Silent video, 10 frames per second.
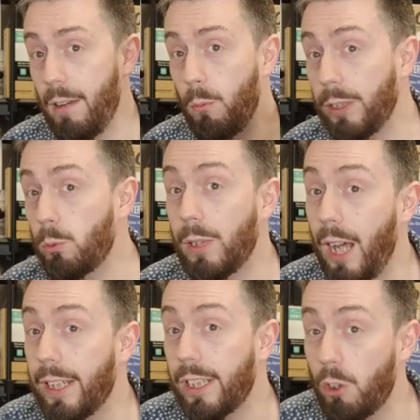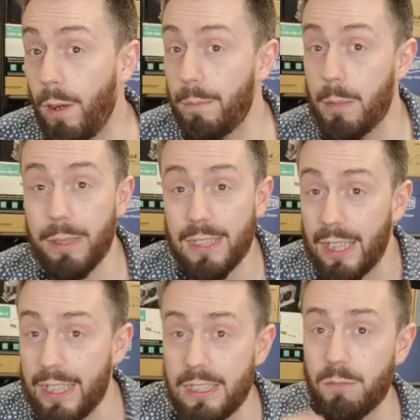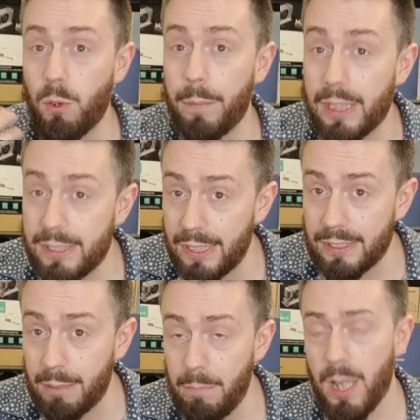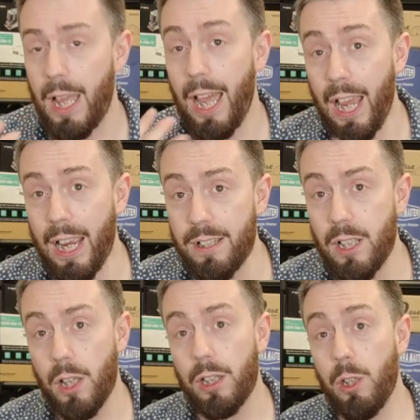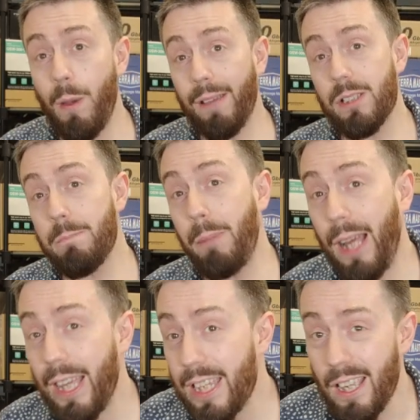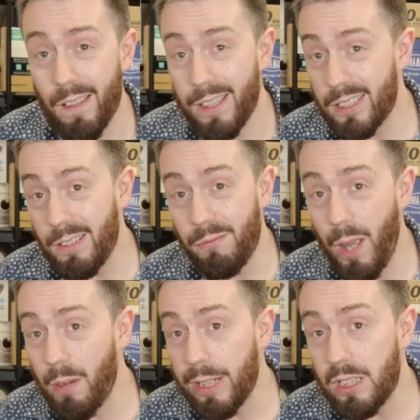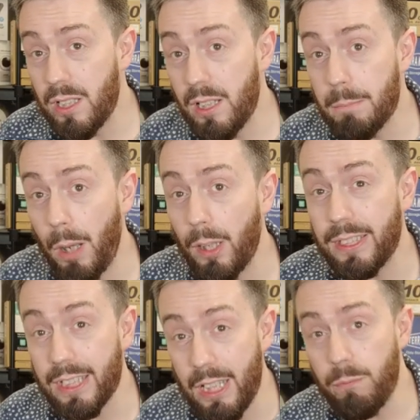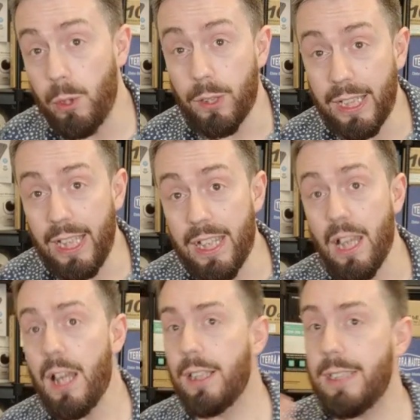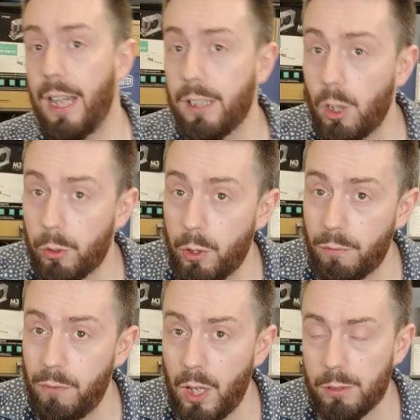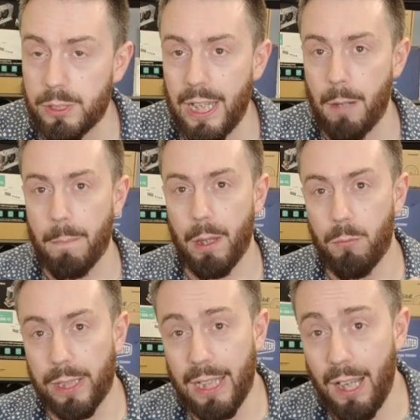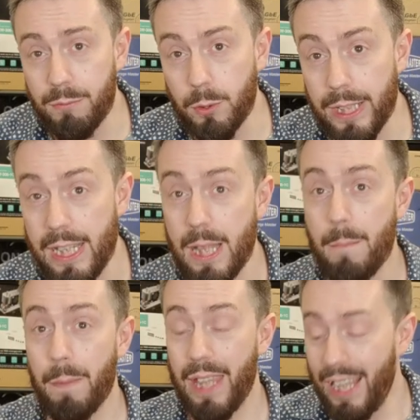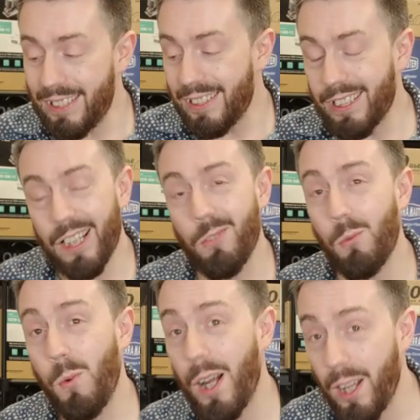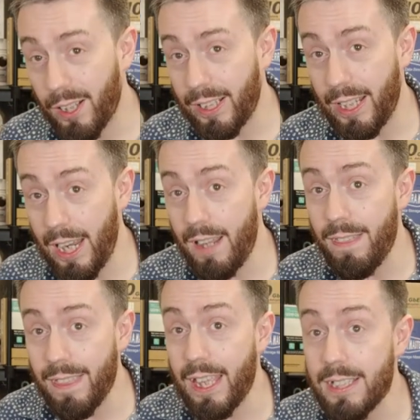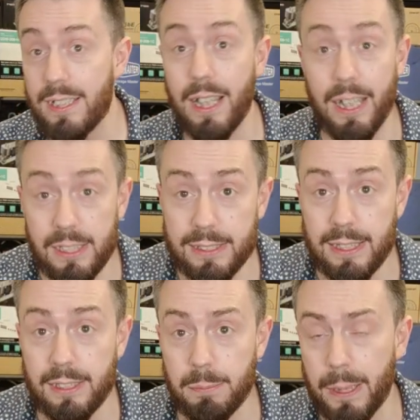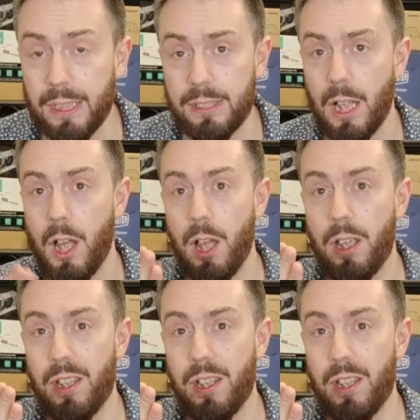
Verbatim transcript: uh, which would unencrypt them is deleted from the system, and you have to pay this nefarious third party to give you the key to unlock your files. Now, recovery isn't going to work in this instance because